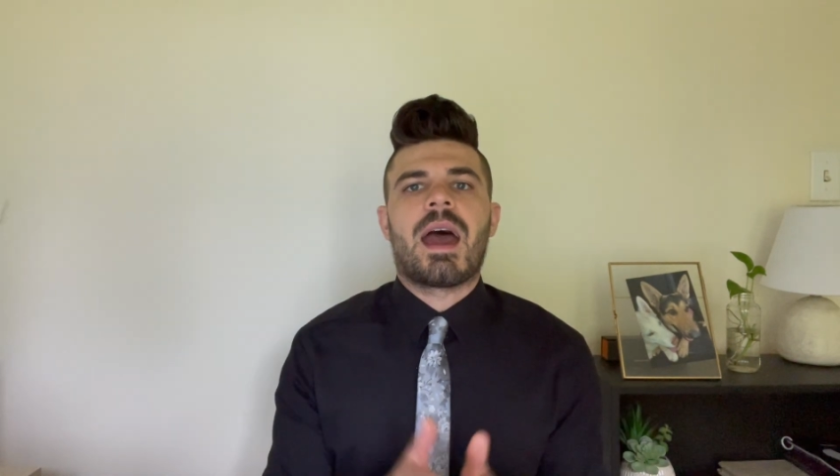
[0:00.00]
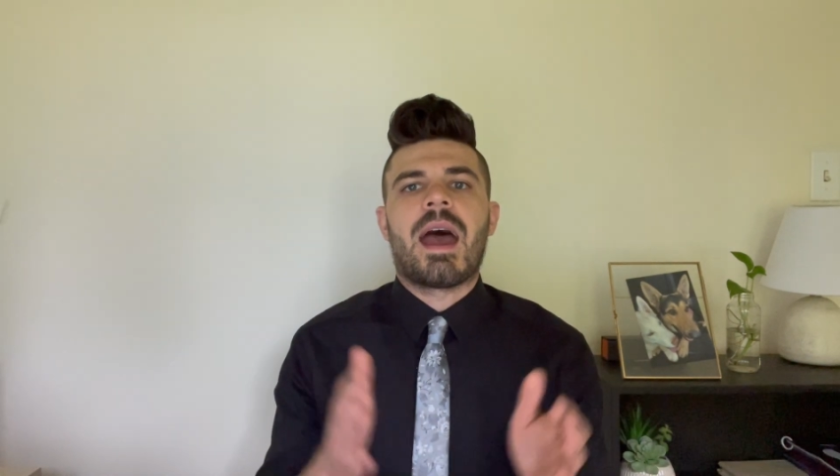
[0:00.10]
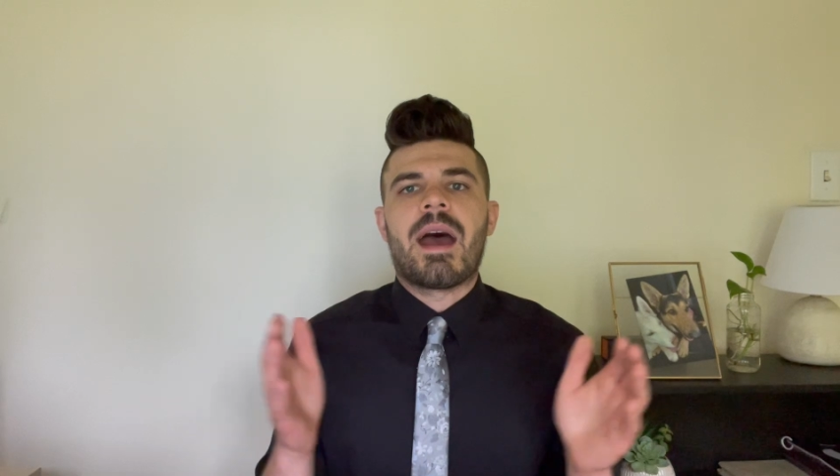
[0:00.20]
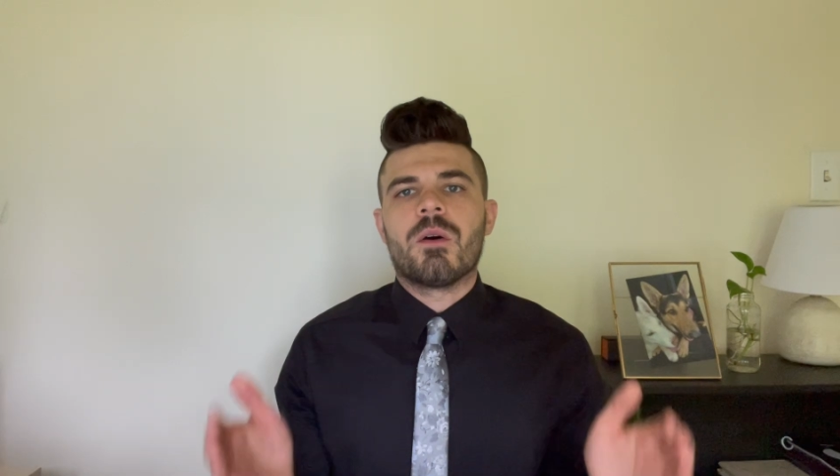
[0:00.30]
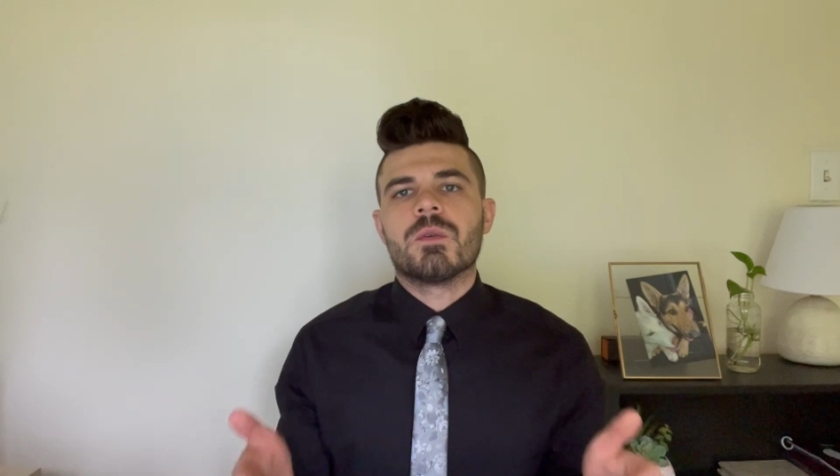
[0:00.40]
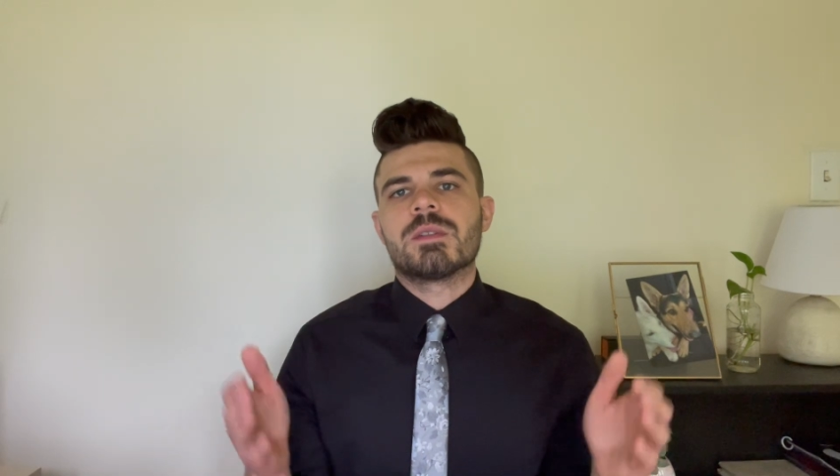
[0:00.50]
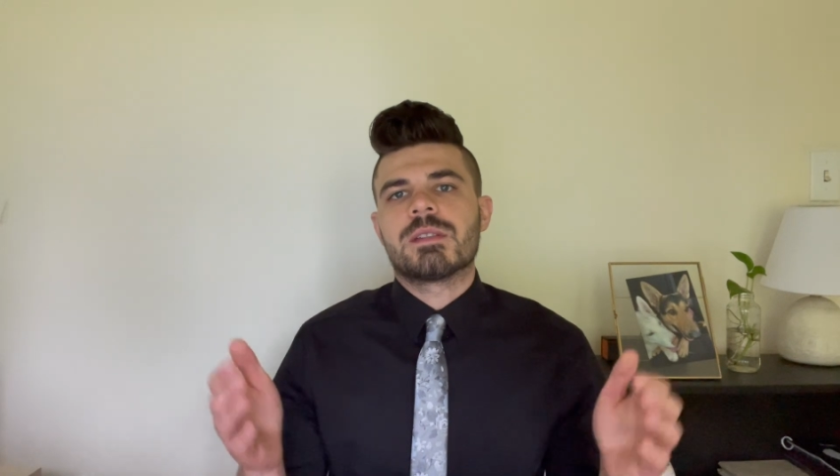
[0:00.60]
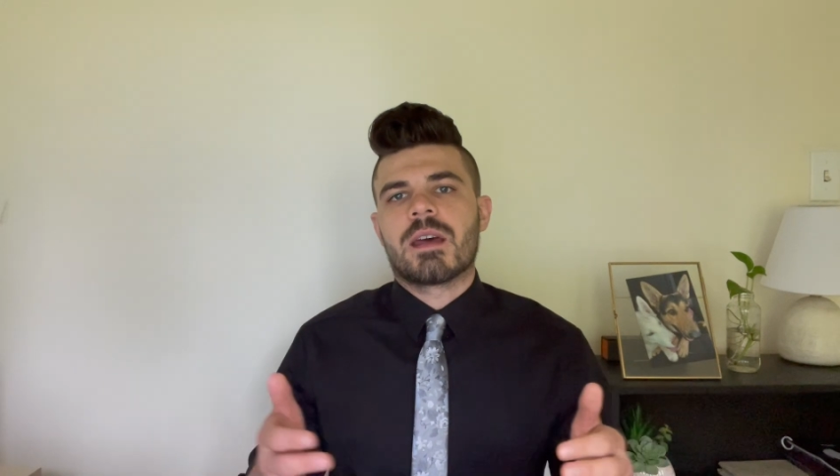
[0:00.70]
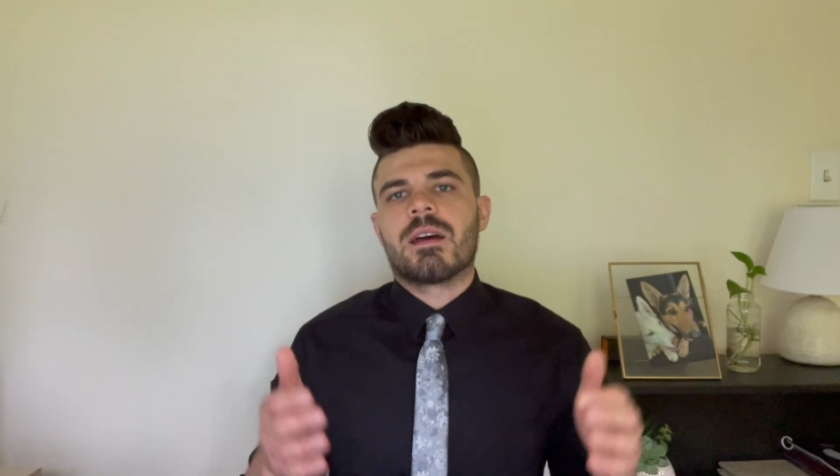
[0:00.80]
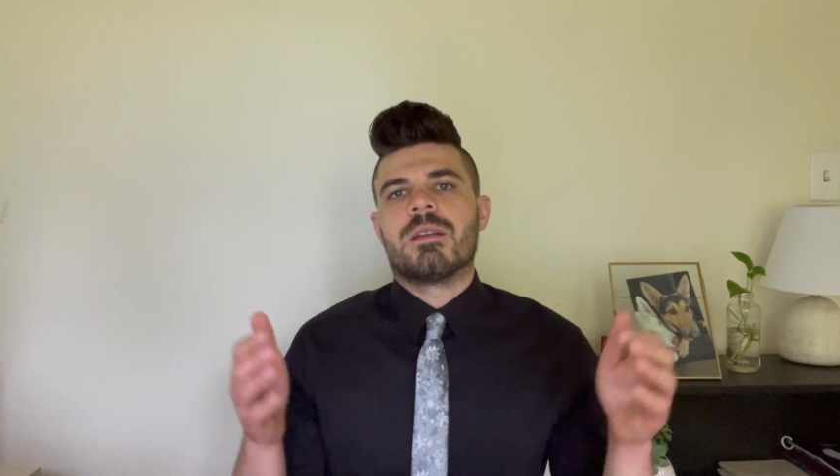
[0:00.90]

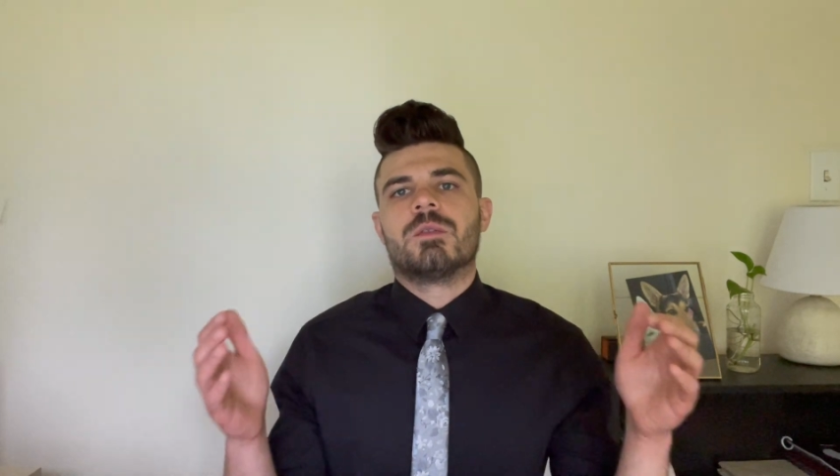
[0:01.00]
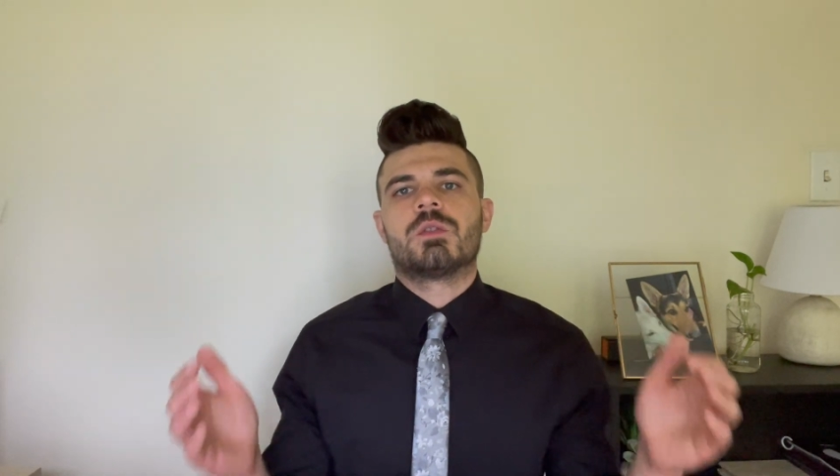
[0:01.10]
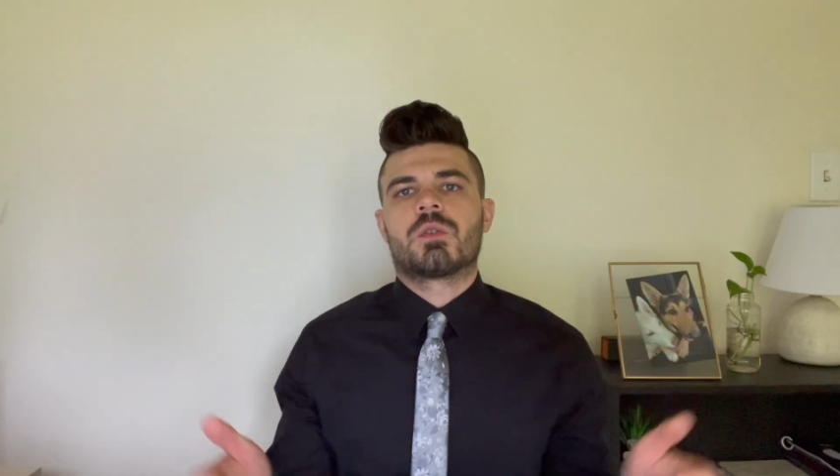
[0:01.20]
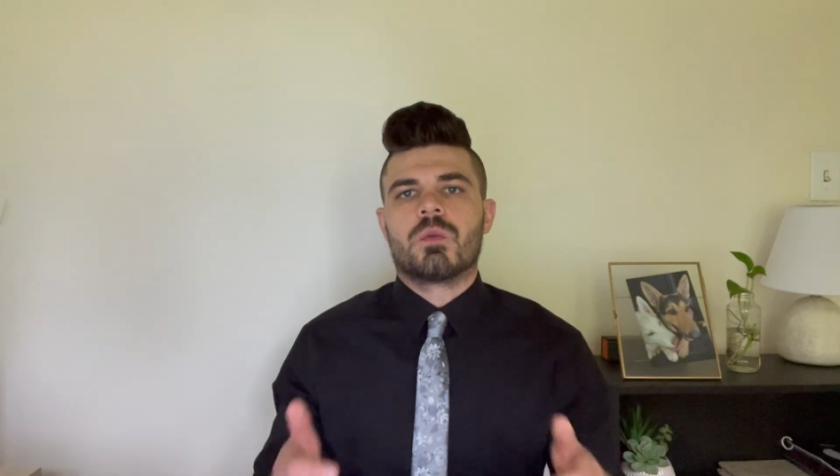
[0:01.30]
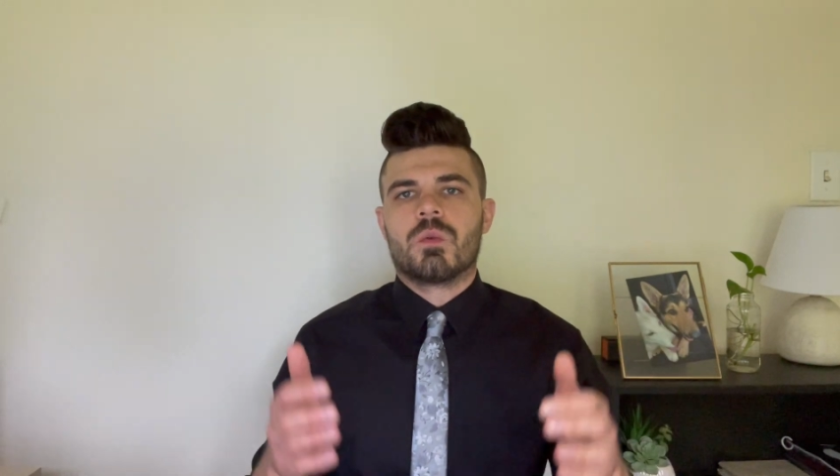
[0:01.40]
outside of a true